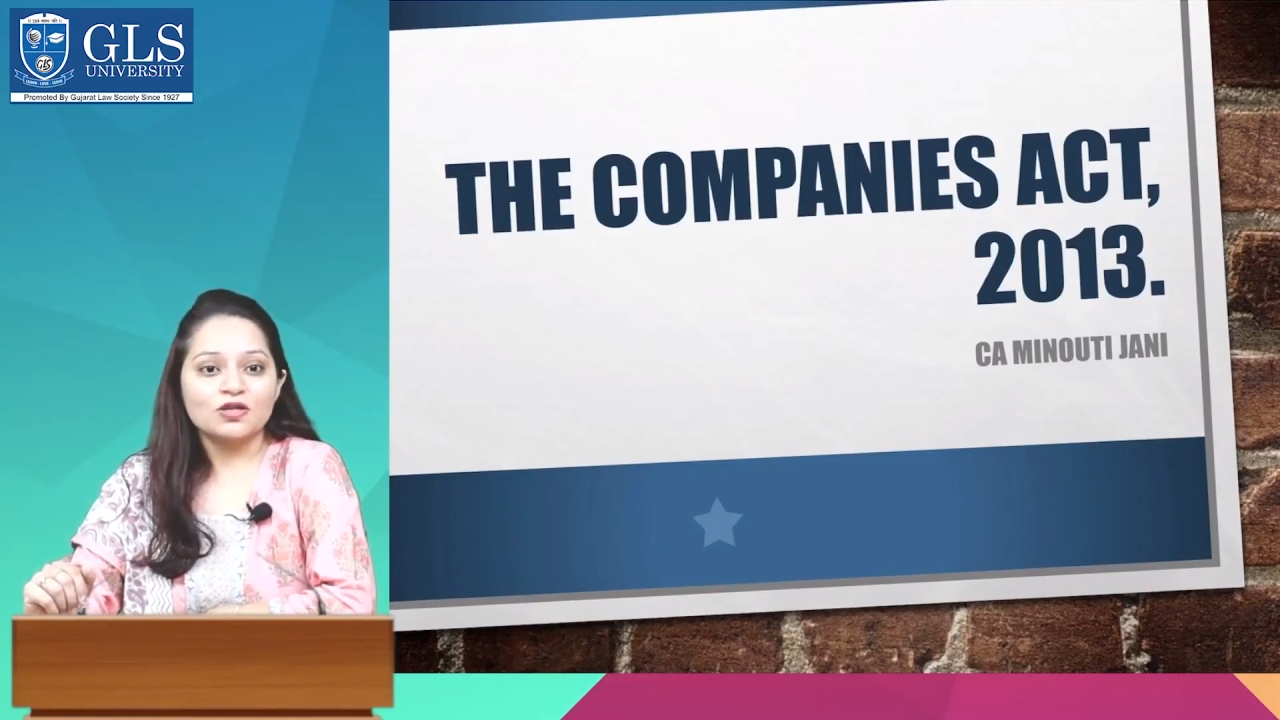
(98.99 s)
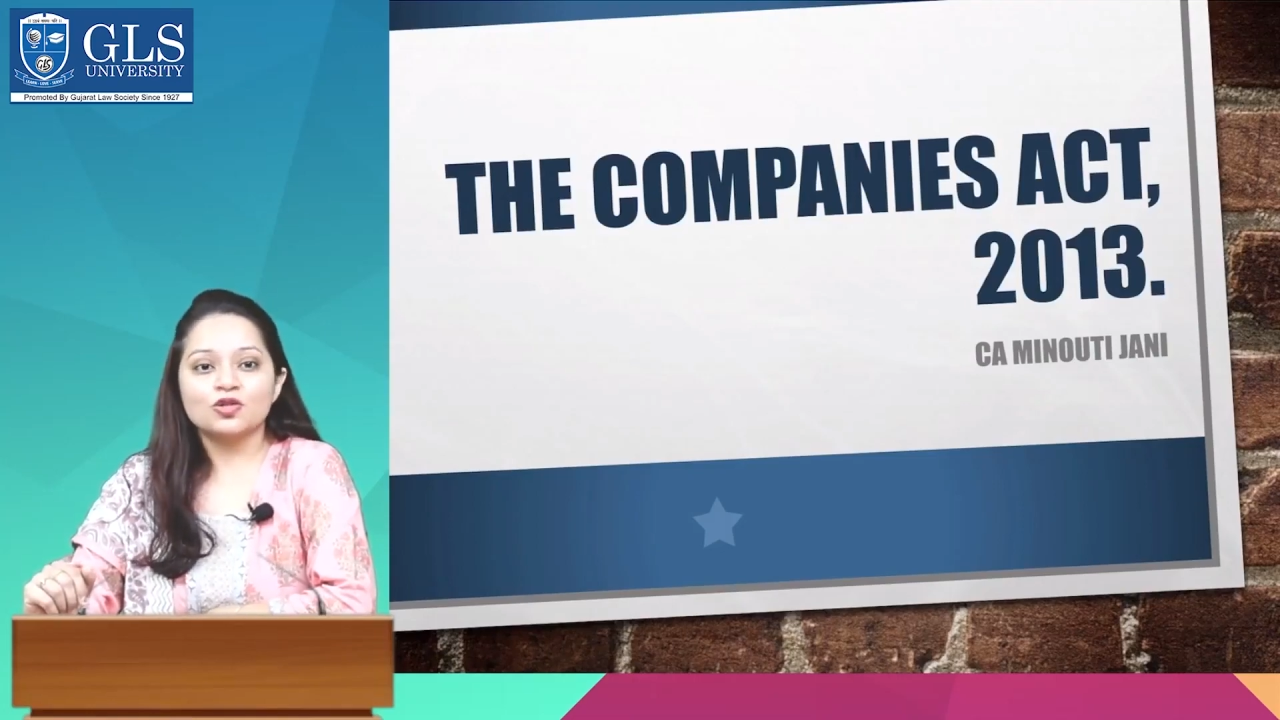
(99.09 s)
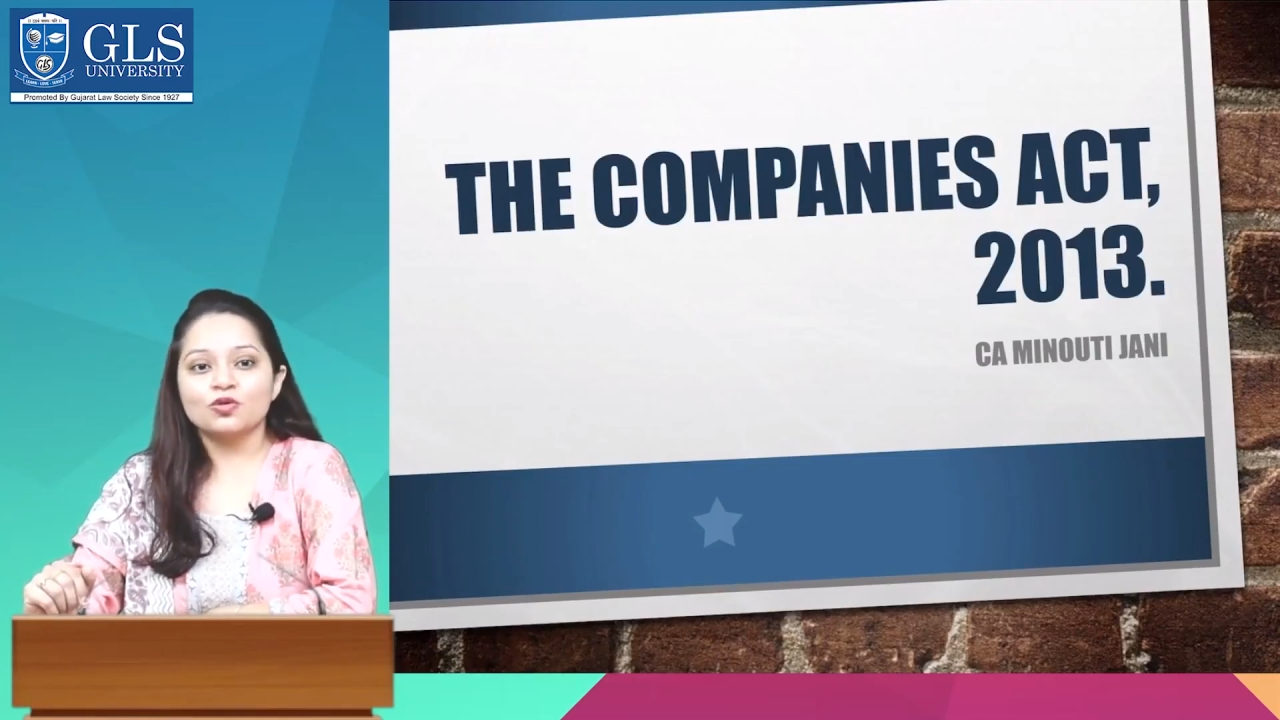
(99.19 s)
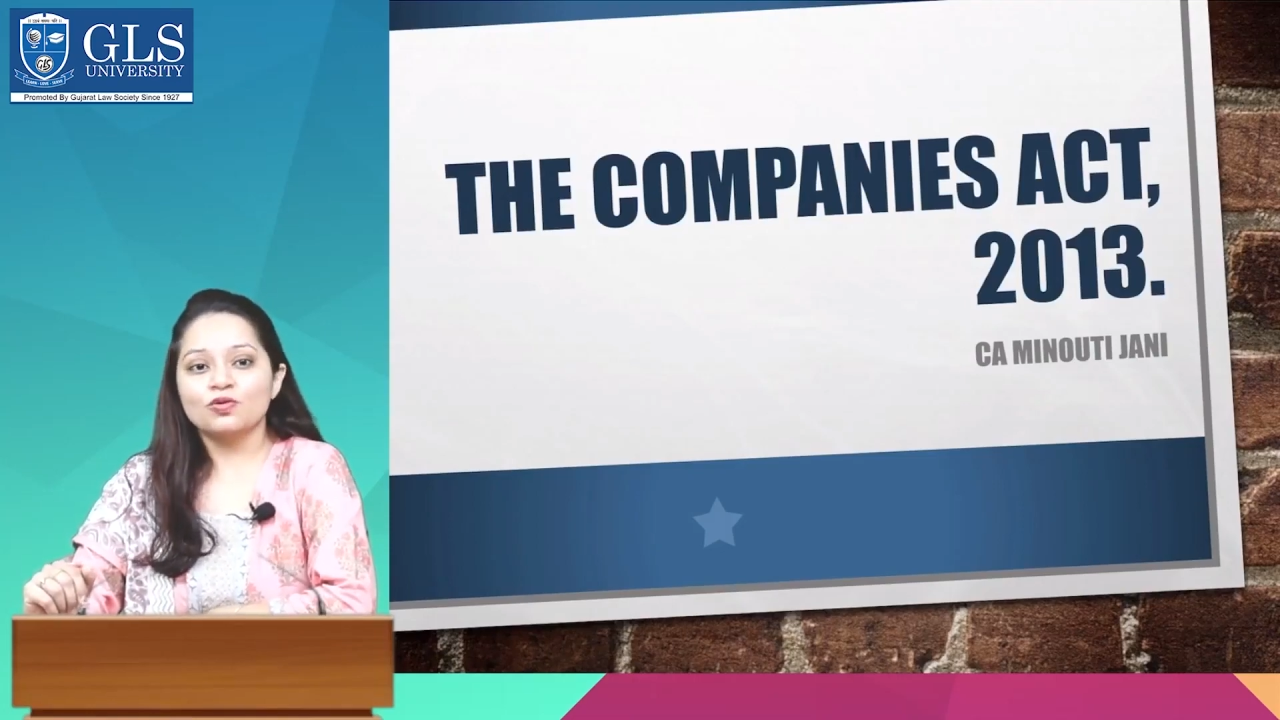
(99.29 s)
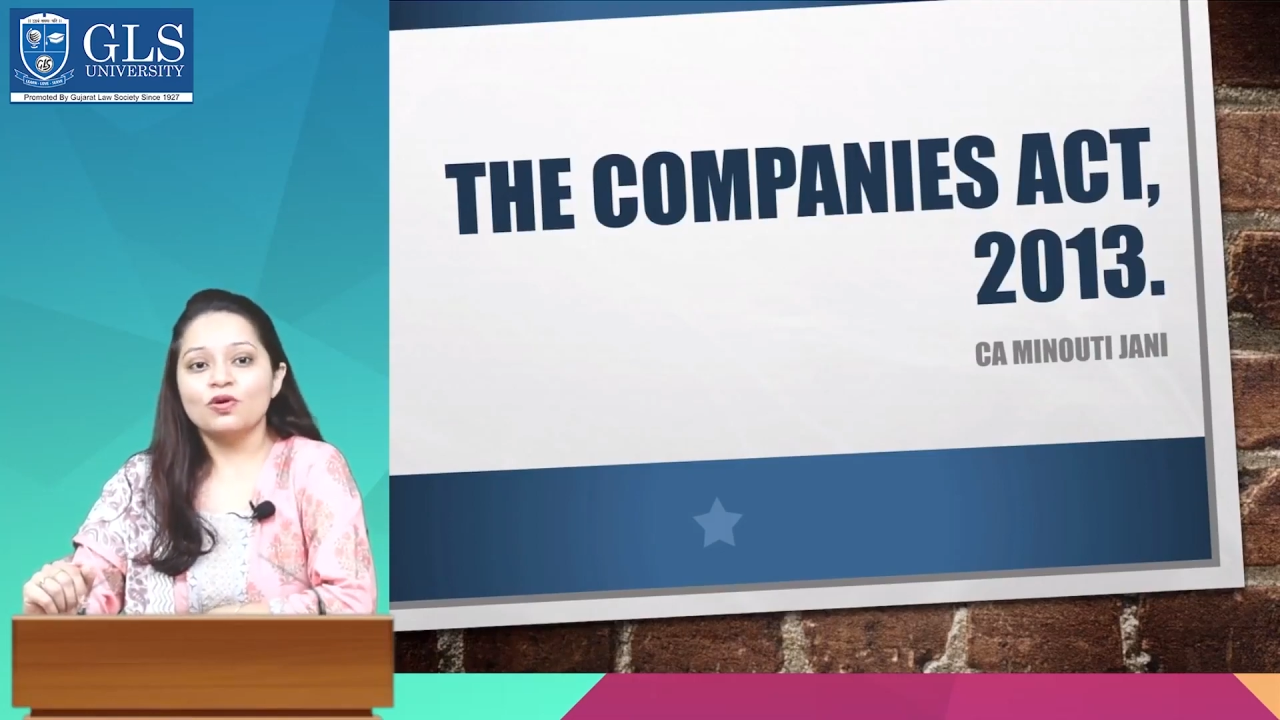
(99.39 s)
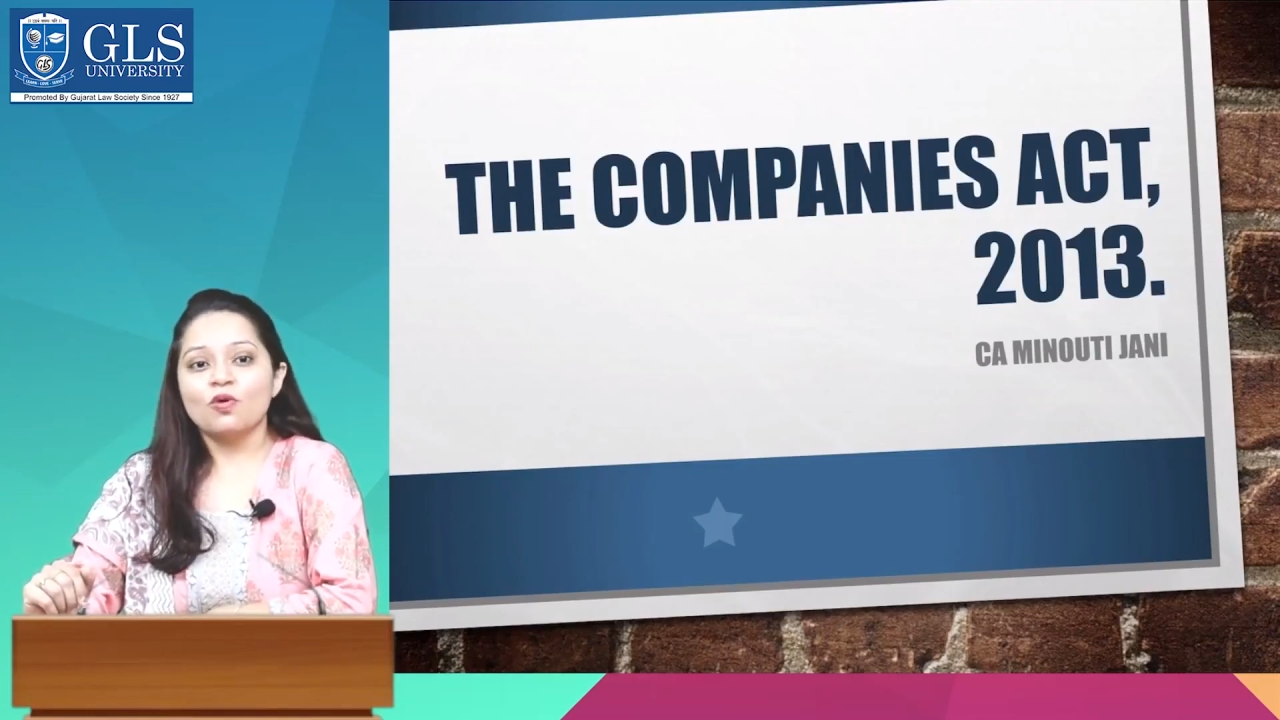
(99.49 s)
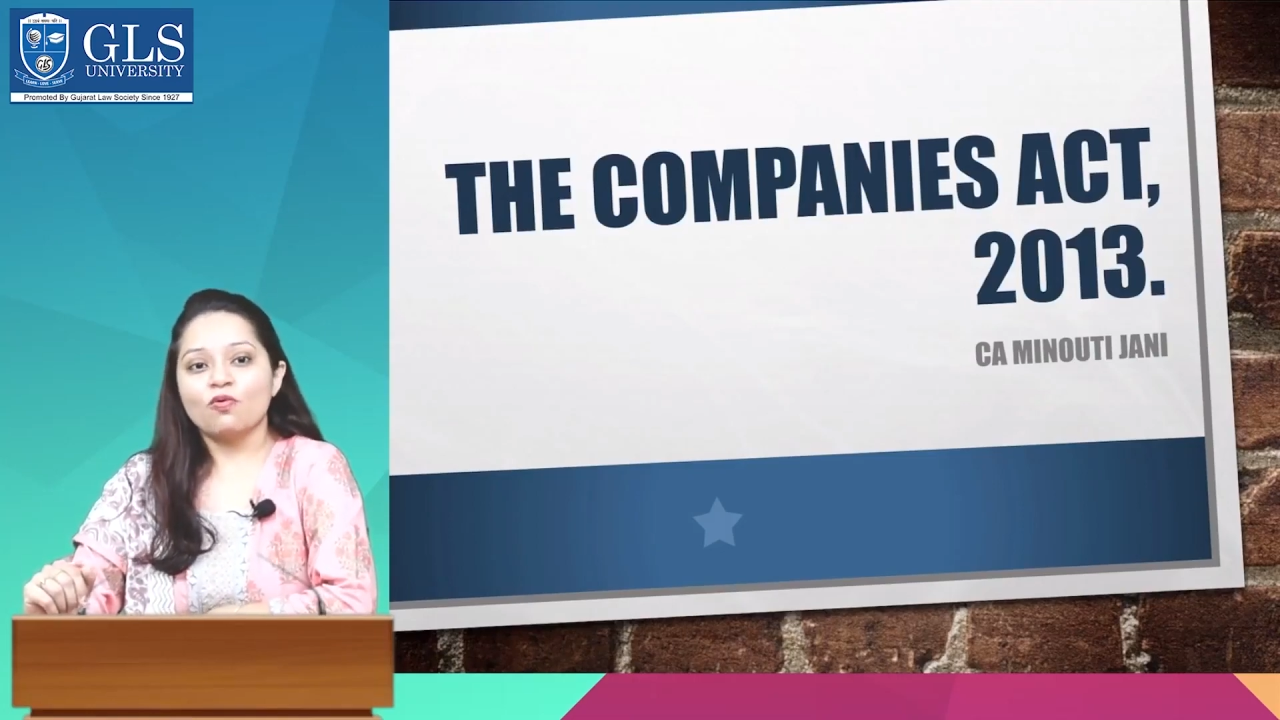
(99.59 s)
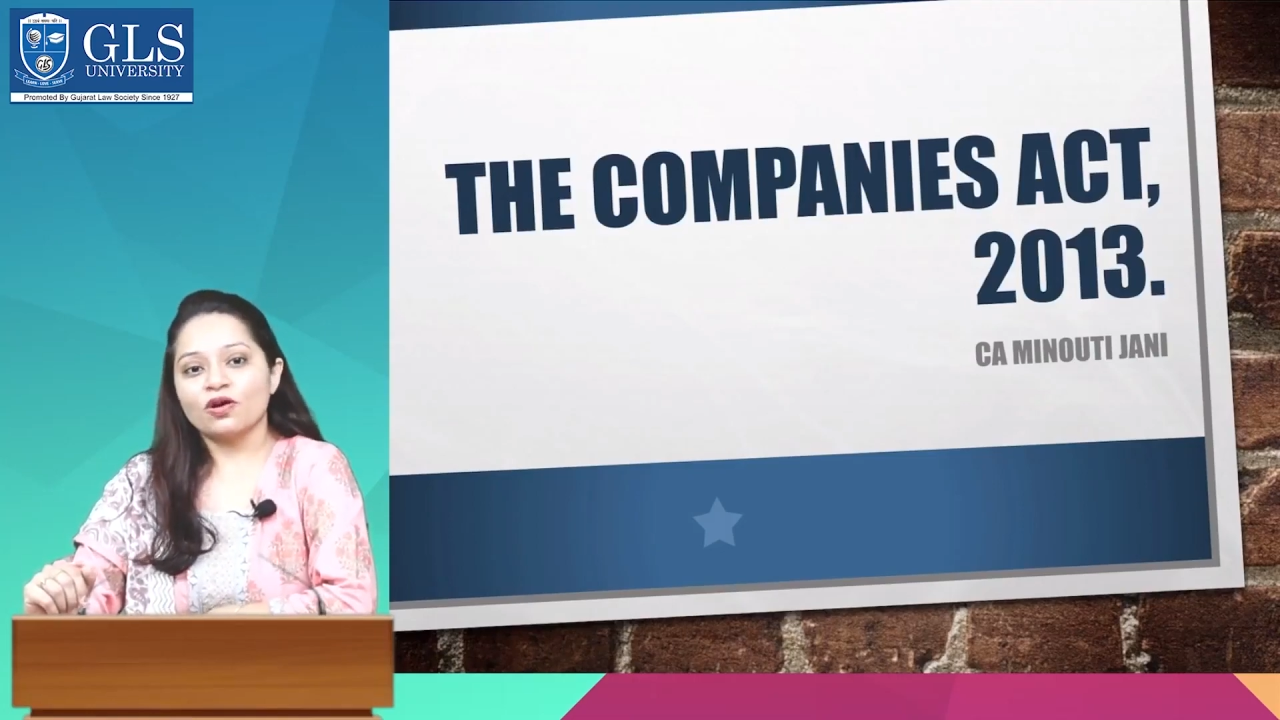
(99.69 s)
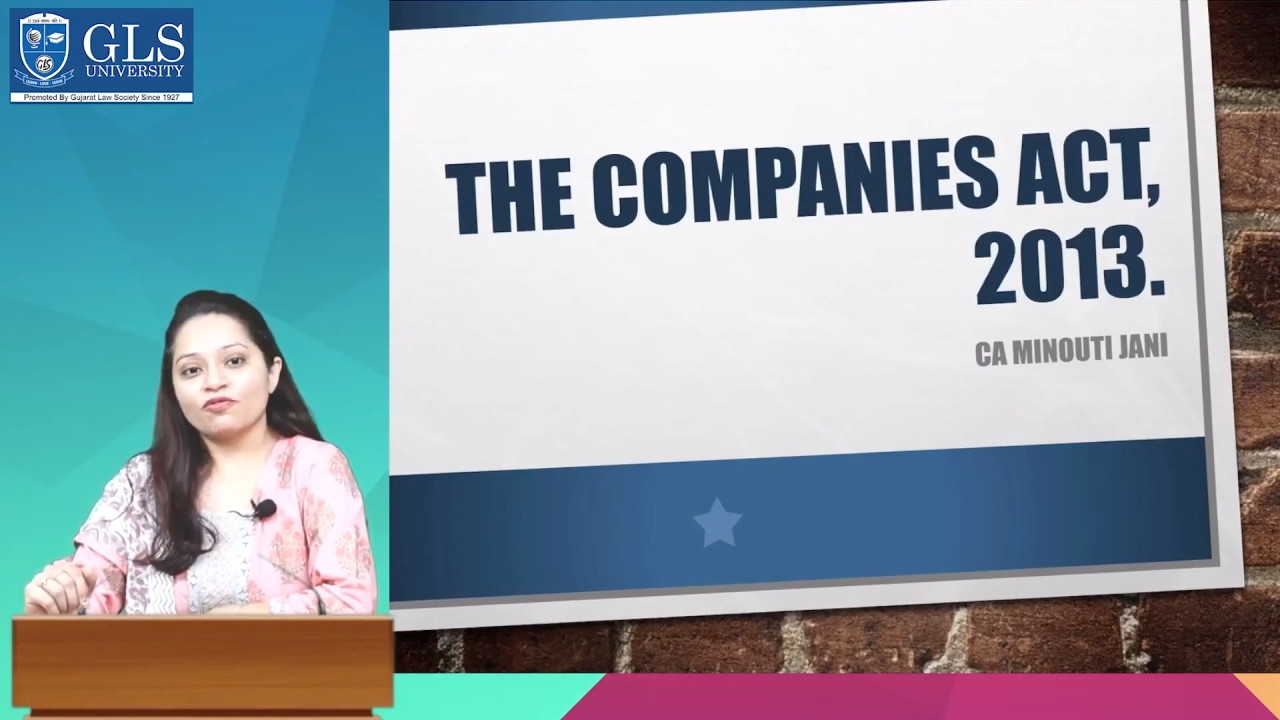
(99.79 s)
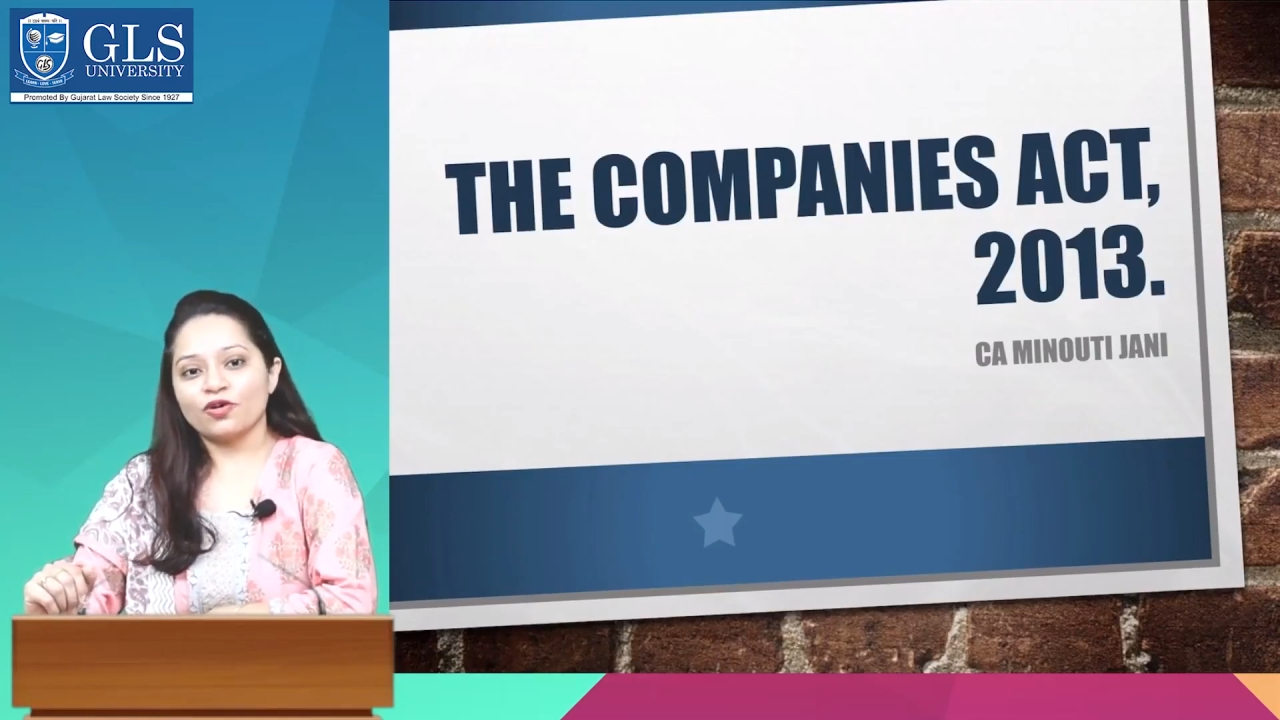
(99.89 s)
to
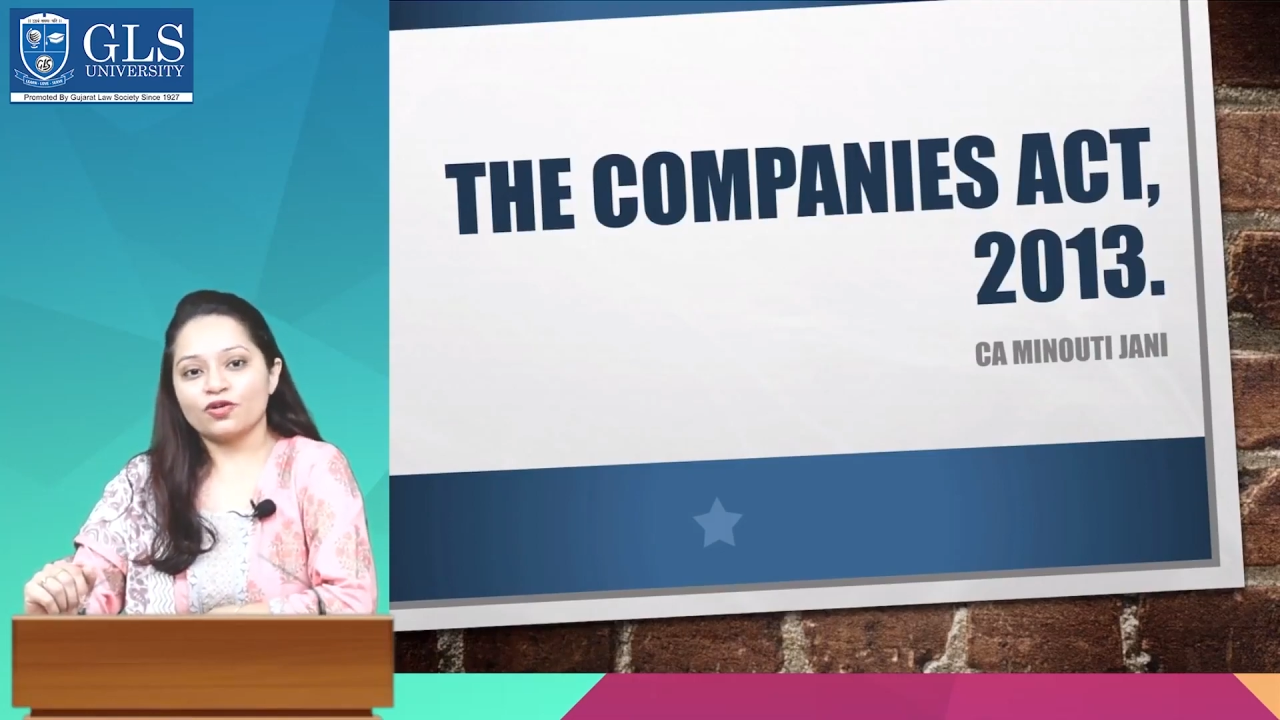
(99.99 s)
work for